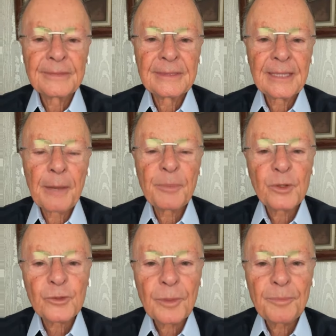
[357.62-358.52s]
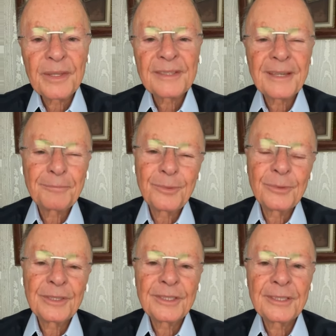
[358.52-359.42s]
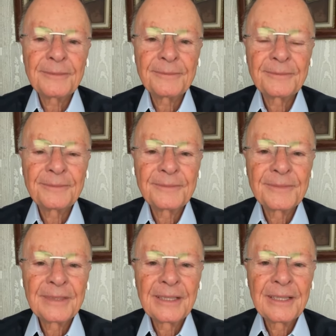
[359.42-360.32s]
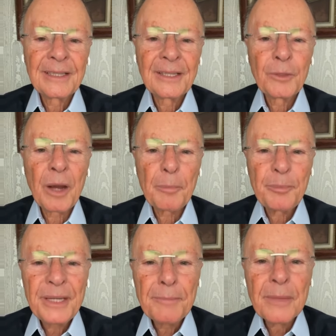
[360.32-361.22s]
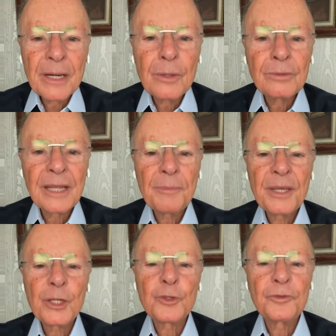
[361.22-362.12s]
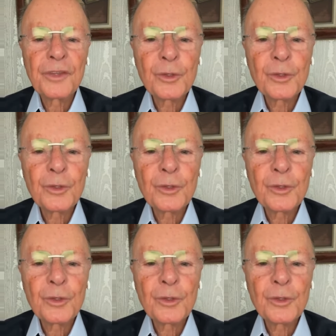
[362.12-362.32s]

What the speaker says: The person thinks like this, oh, come on, how can I give up on my